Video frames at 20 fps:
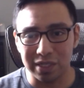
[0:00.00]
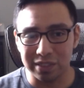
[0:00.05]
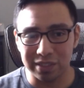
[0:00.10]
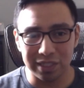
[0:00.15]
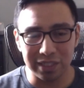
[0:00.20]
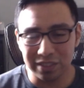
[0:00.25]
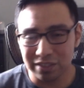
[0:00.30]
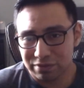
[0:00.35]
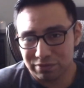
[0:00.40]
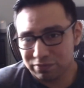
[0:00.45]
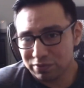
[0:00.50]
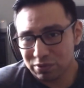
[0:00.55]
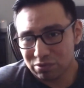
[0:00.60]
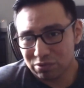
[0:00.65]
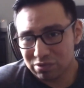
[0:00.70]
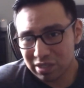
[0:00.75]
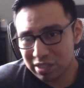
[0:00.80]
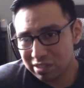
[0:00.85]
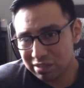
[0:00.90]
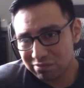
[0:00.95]
it just
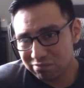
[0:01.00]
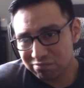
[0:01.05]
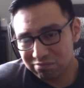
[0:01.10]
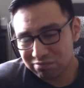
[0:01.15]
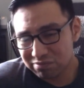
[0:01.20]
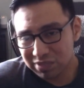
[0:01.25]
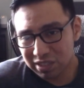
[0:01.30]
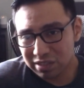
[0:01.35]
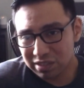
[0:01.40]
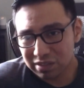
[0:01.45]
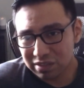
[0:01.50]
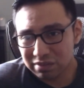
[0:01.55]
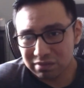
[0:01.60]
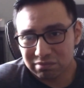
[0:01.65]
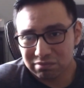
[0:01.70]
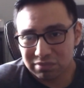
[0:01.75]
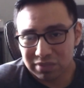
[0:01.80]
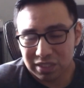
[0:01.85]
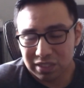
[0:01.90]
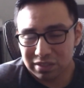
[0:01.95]
feels like
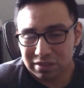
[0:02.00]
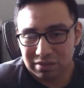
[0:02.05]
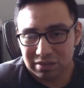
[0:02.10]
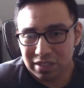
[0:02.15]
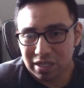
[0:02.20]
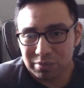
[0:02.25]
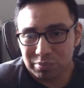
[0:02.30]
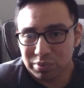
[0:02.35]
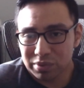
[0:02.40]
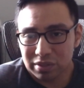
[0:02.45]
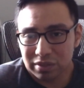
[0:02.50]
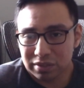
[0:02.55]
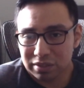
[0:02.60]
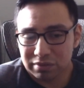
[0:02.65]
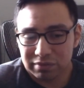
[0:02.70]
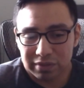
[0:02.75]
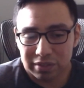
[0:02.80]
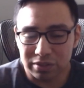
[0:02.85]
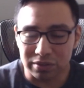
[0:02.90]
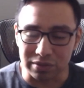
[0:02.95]
it's not
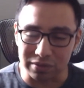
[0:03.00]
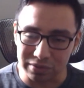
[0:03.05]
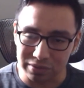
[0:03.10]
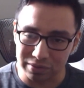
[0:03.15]
productive at all.